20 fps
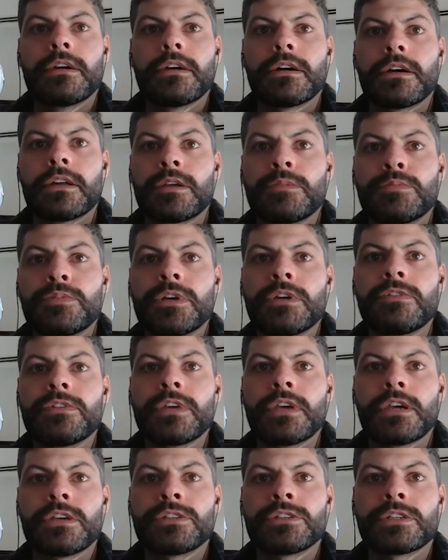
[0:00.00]
an
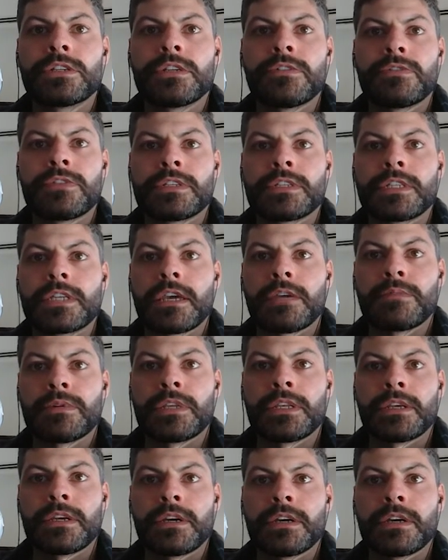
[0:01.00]
abbreviation of the statement